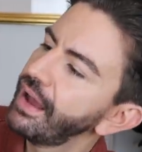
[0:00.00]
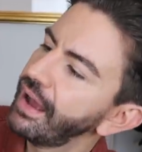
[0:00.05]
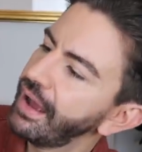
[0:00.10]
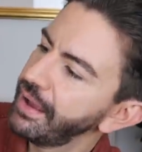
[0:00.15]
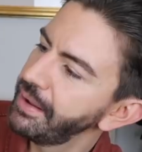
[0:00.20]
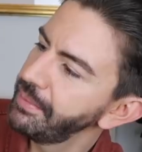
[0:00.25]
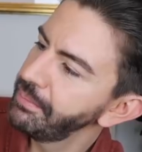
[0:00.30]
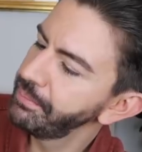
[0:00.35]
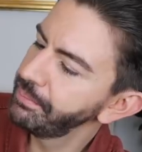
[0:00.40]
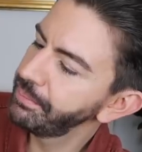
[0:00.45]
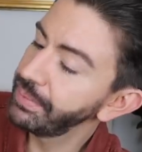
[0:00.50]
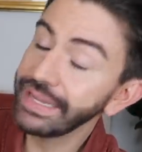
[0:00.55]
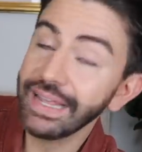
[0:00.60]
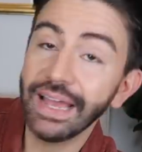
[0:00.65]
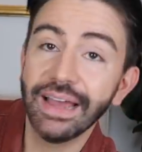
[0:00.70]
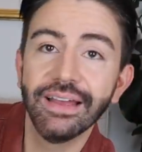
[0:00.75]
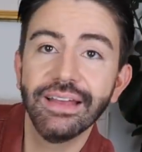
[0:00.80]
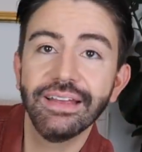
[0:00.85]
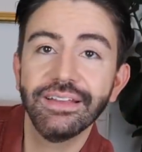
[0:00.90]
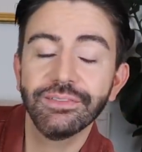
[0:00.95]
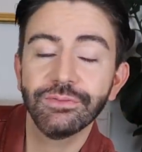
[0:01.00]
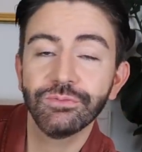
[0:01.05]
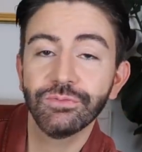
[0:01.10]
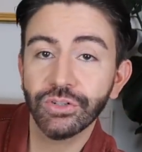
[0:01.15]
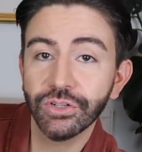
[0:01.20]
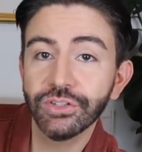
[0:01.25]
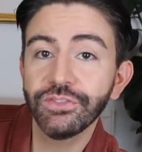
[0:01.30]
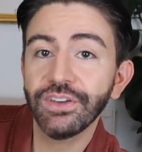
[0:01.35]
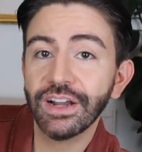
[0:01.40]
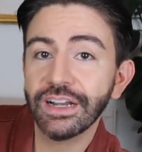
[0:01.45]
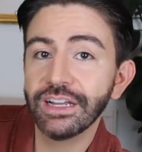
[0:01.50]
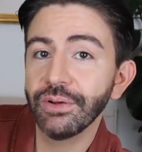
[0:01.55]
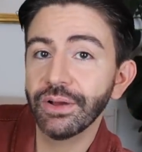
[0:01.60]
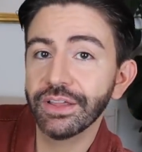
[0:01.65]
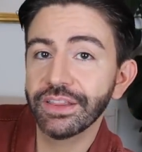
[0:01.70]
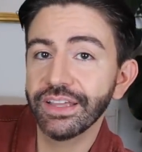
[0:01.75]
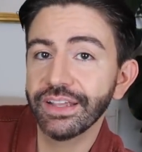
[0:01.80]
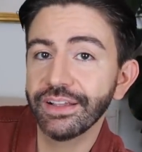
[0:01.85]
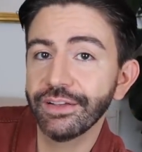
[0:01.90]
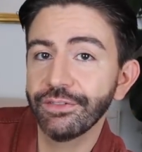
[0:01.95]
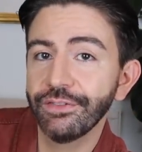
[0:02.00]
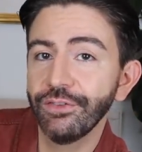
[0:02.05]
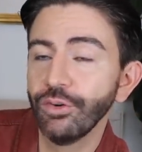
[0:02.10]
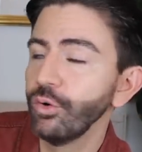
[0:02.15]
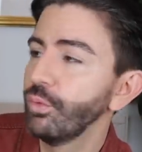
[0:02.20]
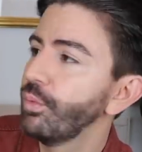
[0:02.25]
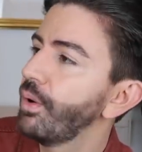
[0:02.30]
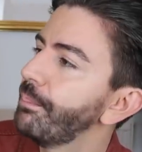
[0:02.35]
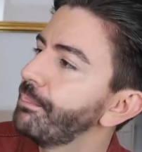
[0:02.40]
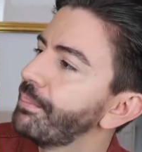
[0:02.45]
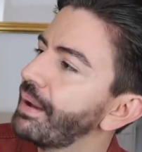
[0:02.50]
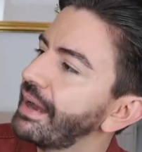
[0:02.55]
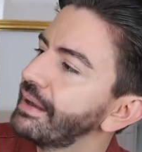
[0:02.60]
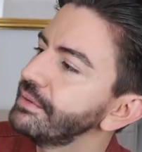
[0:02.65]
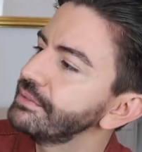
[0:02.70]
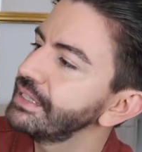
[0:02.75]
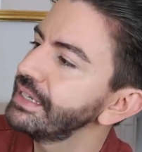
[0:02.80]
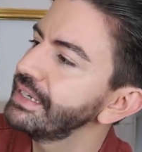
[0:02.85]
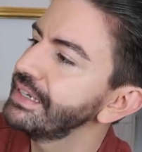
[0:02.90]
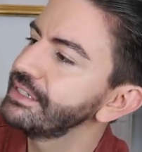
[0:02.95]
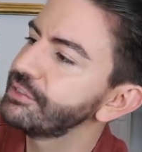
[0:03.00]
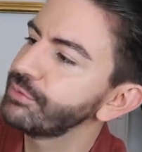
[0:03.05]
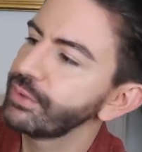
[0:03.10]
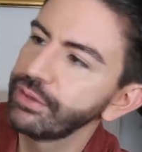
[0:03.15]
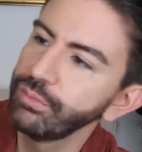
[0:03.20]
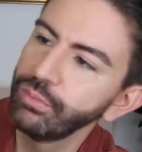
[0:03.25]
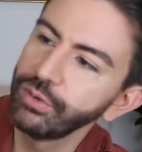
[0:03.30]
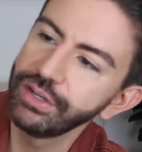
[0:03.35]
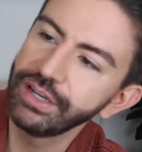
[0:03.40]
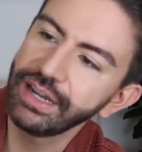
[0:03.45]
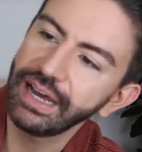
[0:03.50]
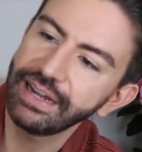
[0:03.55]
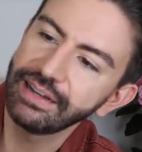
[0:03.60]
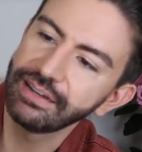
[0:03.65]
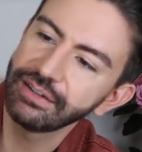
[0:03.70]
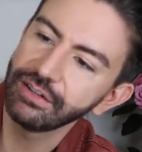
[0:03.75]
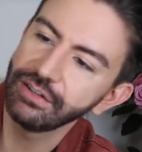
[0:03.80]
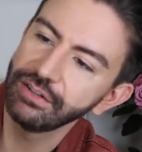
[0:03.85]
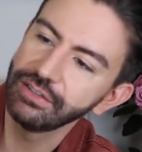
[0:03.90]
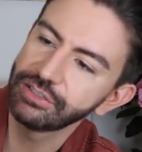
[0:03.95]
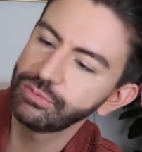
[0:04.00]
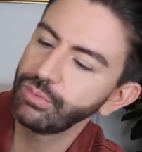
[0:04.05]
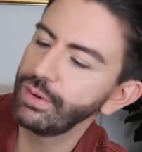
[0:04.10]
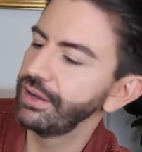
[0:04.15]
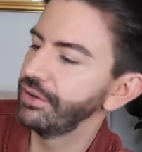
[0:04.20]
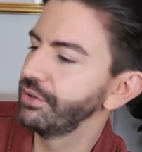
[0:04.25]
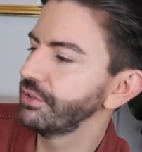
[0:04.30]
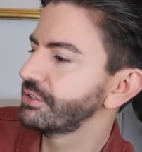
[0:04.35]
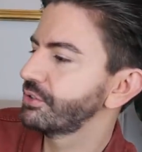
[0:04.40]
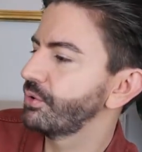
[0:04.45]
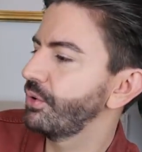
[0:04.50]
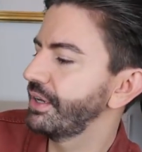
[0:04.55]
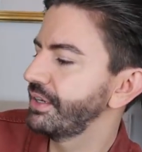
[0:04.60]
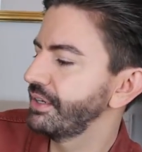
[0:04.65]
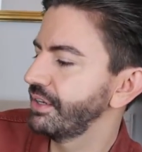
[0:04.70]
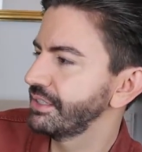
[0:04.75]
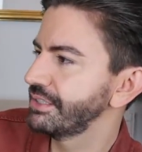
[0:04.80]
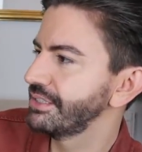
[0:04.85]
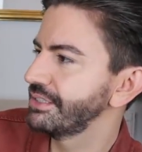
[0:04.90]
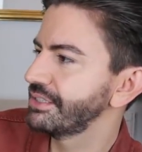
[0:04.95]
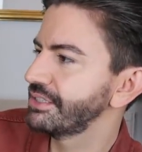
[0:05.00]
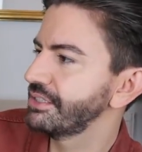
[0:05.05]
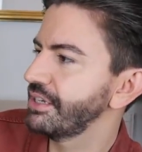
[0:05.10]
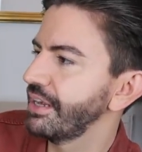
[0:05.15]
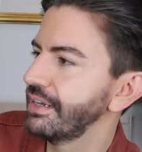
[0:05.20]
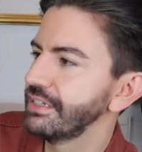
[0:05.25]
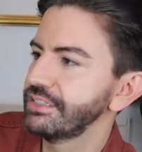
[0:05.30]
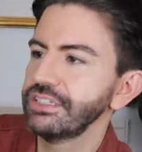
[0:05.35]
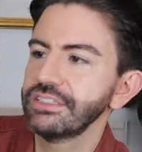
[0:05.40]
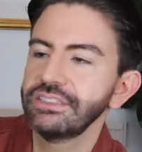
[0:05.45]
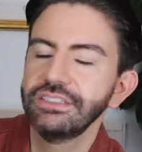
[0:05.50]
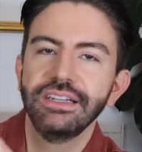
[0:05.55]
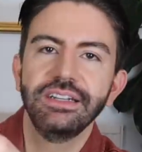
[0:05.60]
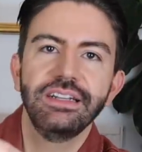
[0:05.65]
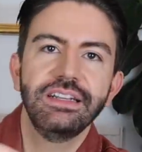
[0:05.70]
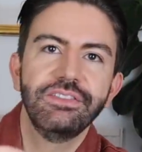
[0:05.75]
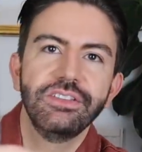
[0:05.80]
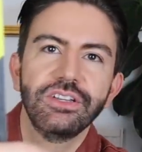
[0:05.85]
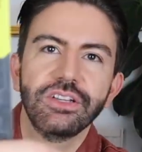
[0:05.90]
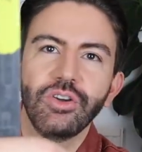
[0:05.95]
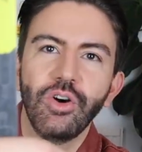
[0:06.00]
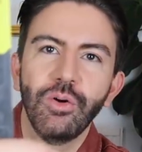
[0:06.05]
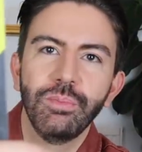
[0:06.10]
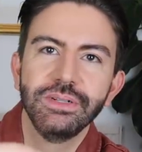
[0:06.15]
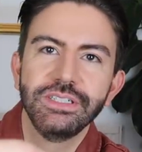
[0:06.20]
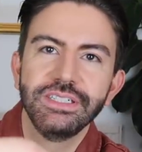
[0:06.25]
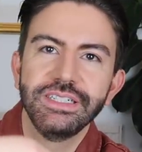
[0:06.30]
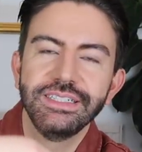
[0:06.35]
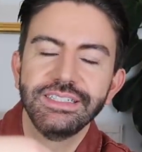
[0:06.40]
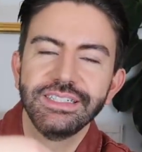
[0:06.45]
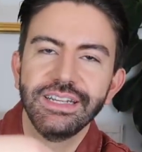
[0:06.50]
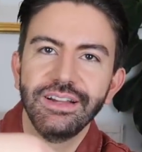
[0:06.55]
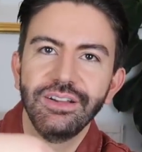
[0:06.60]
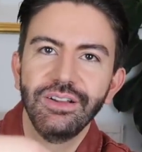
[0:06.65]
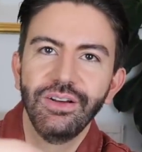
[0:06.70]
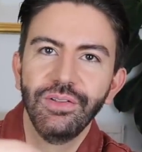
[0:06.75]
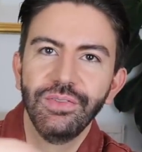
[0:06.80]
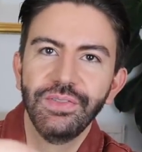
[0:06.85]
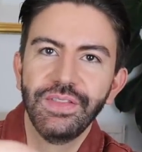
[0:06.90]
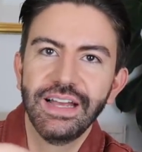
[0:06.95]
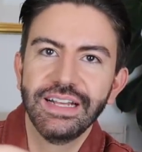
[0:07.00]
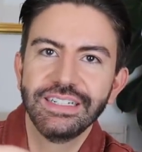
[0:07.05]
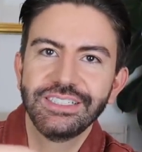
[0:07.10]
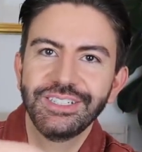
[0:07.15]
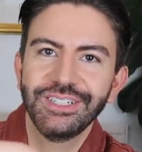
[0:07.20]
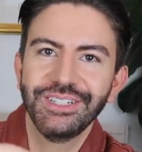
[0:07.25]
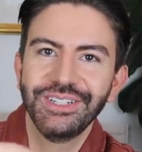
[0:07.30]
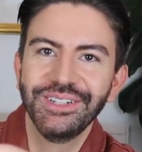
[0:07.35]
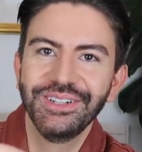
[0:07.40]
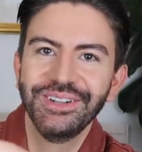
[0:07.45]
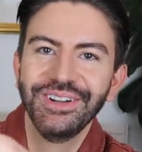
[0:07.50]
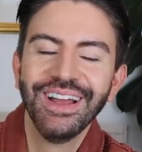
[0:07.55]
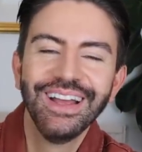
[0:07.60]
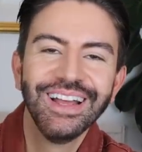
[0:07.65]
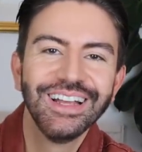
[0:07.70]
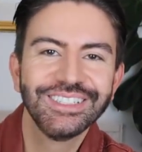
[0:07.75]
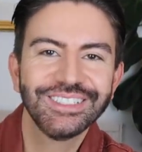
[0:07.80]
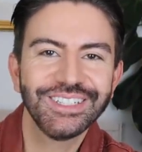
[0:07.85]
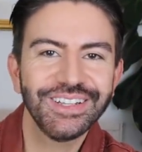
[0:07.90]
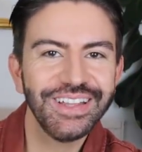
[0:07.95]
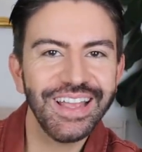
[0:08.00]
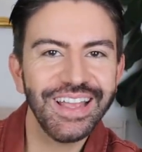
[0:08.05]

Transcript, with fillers: Um, but yeah, good value, I think, for one pound each with a wooden handle as well. Looks quite nice and stylish, doesn't it? And even the copper detail on there too. So